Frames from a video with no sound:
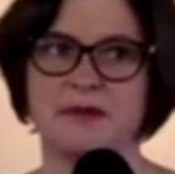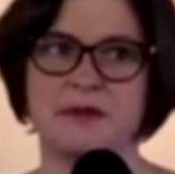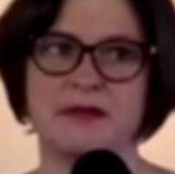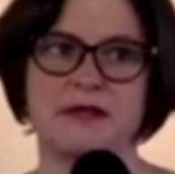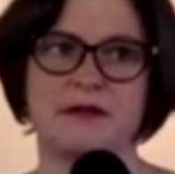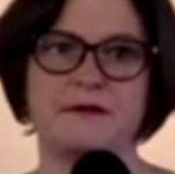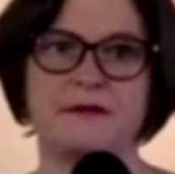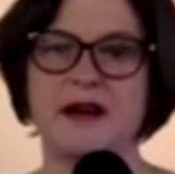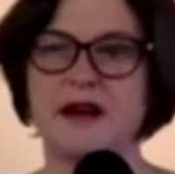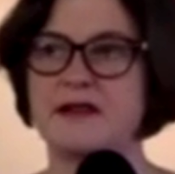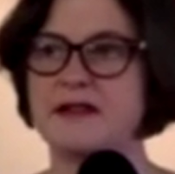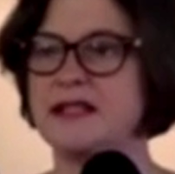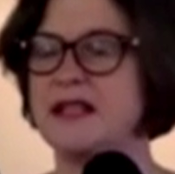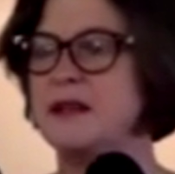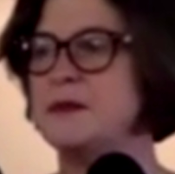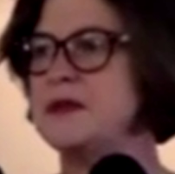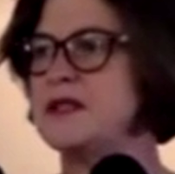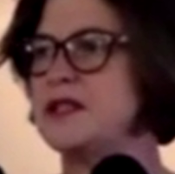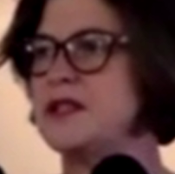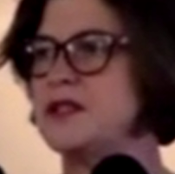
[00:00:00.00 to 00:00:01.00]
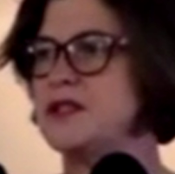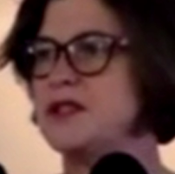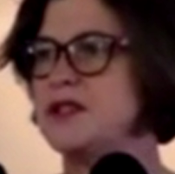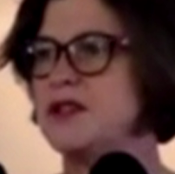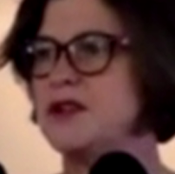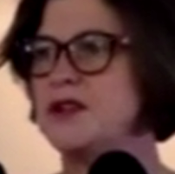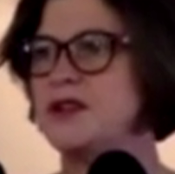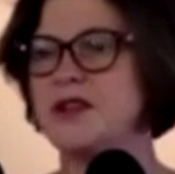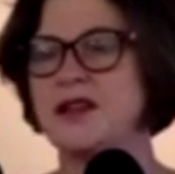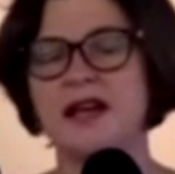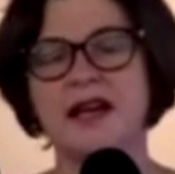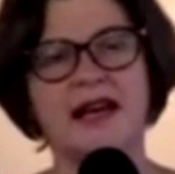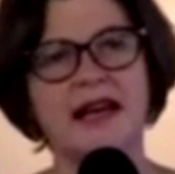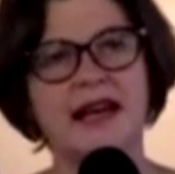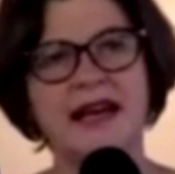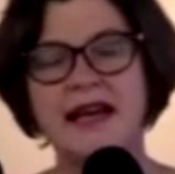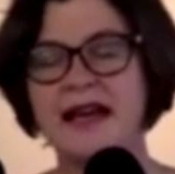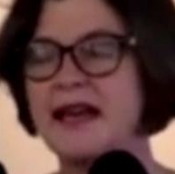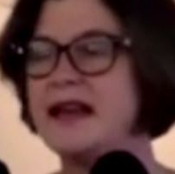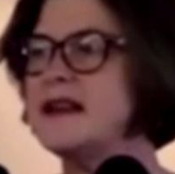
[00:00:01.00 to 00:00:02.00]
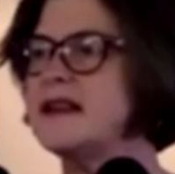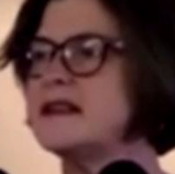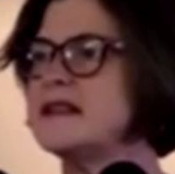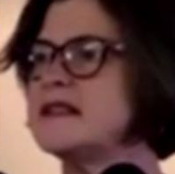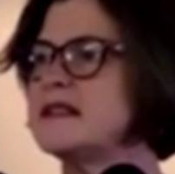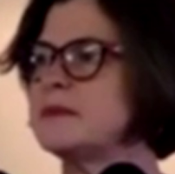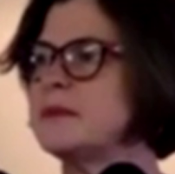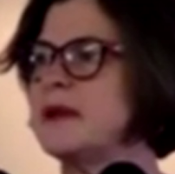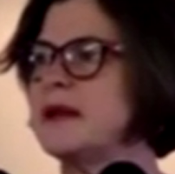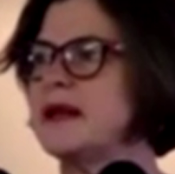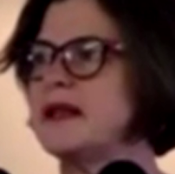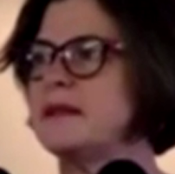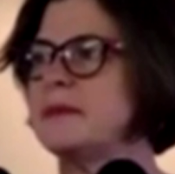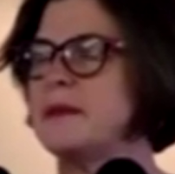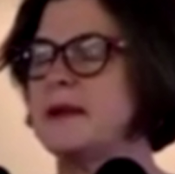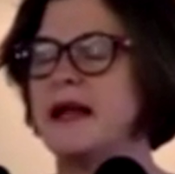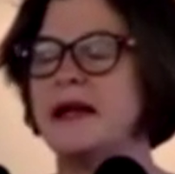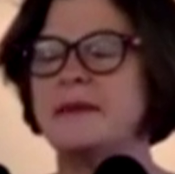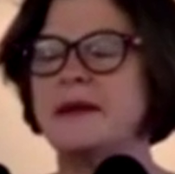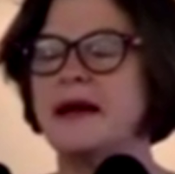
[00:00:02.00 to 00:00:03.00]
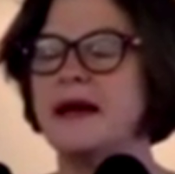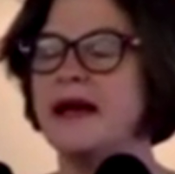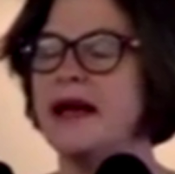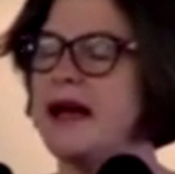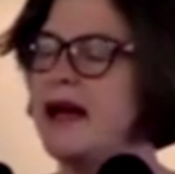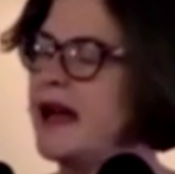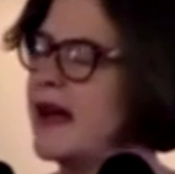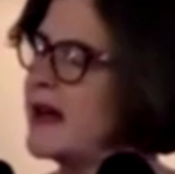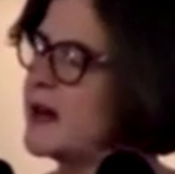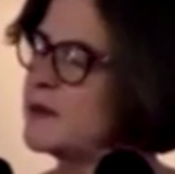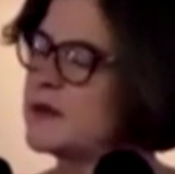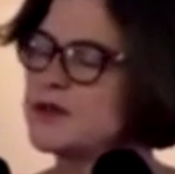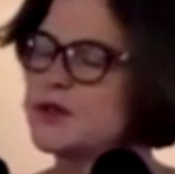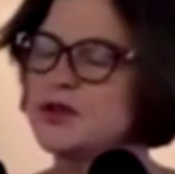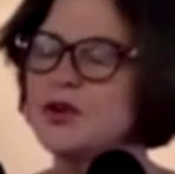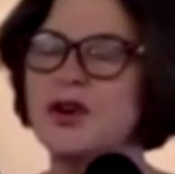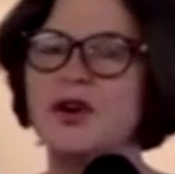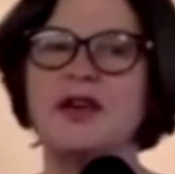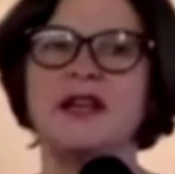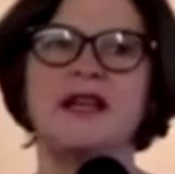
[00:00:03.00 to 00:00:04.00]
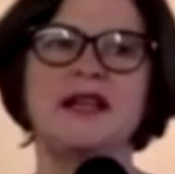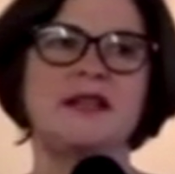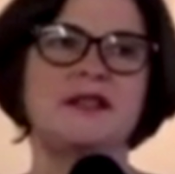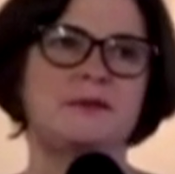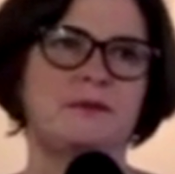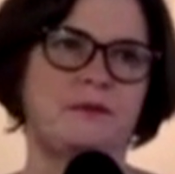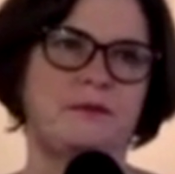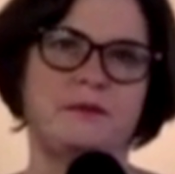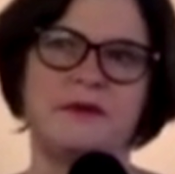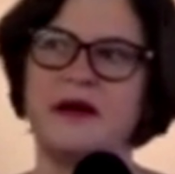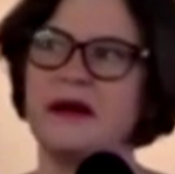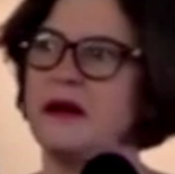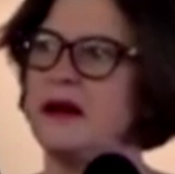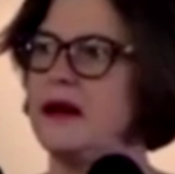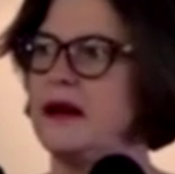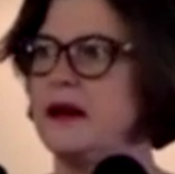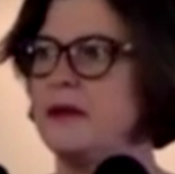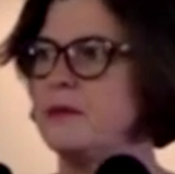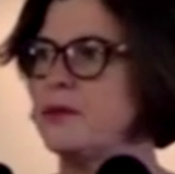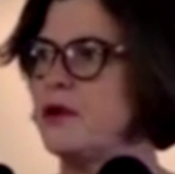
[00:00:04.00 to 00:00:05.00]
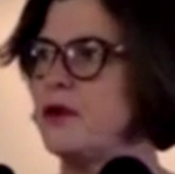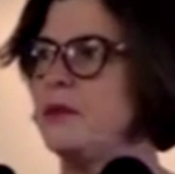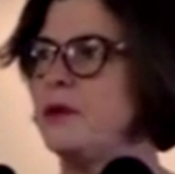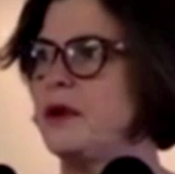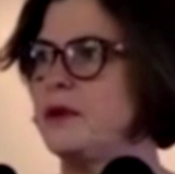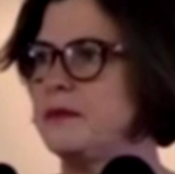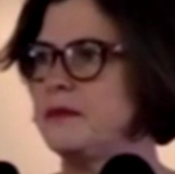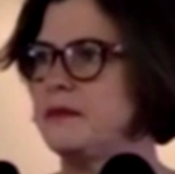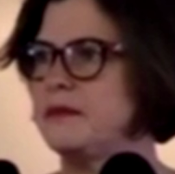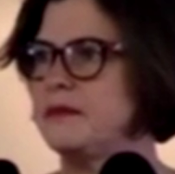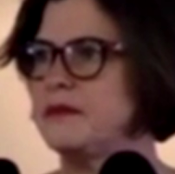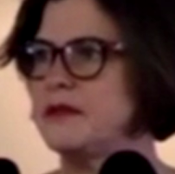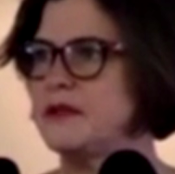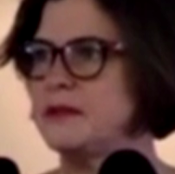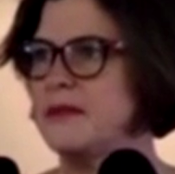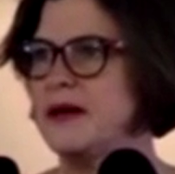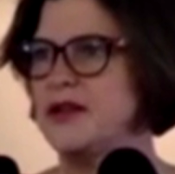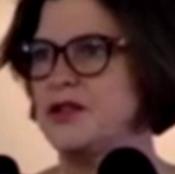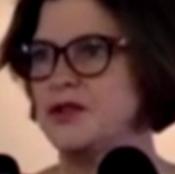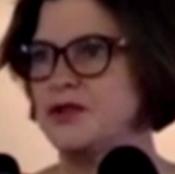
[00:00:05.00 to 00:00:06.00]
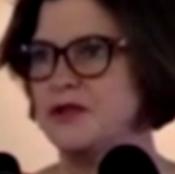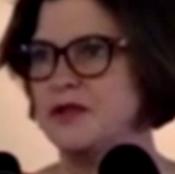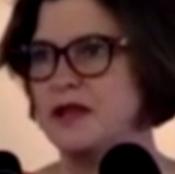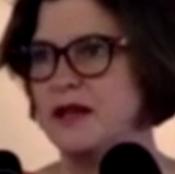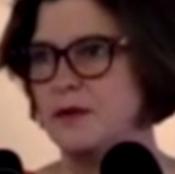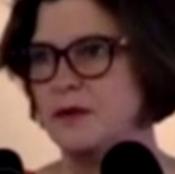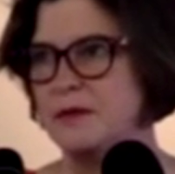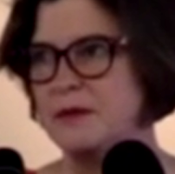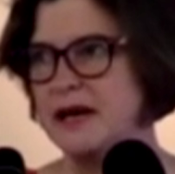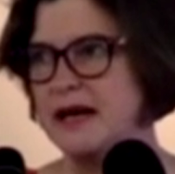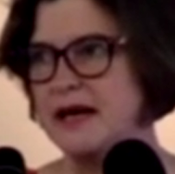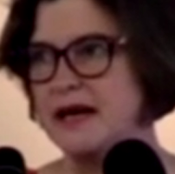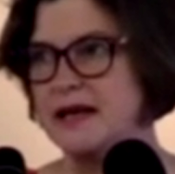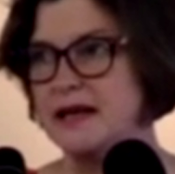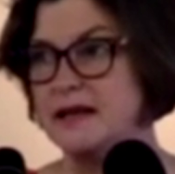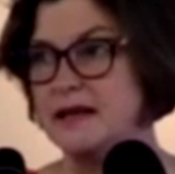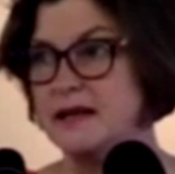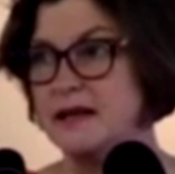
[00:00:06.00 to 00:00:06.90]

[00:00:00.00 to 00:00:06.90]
But as far as he was concerned, he didn't supply the labour, and it was not his problem to make sure they were paid.